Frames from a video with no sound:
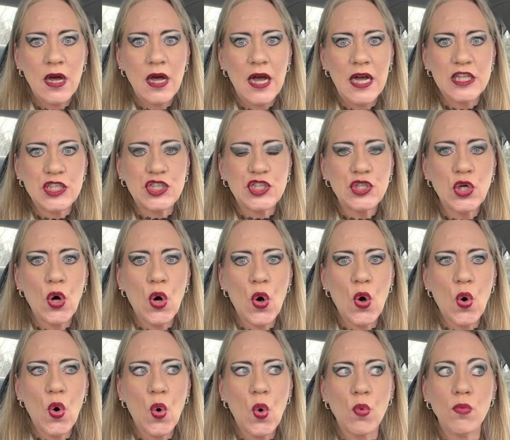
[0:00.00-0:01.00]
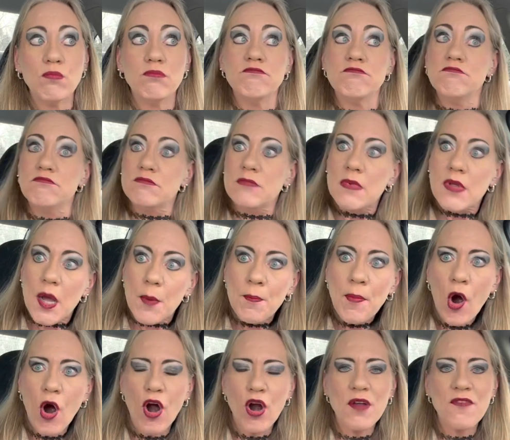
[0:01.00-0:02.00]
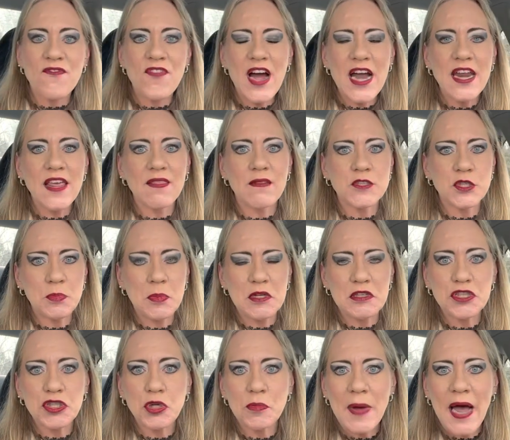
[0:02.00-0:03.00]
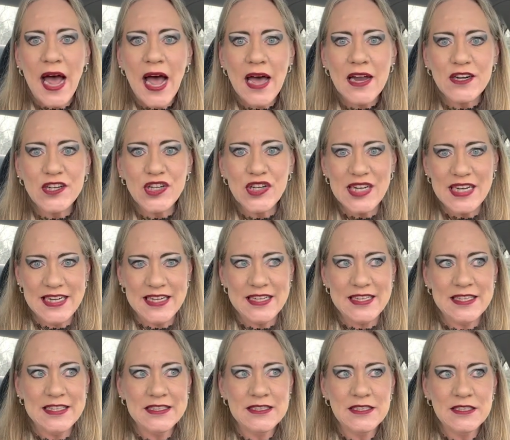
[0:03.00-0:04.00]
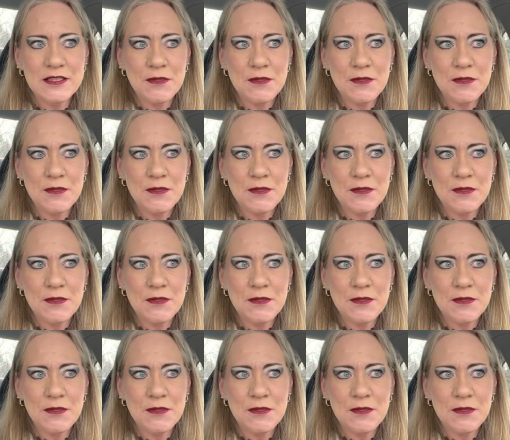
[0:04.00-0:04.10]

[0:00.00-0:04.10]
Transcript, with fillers: And so part of fighting the spiritual battle is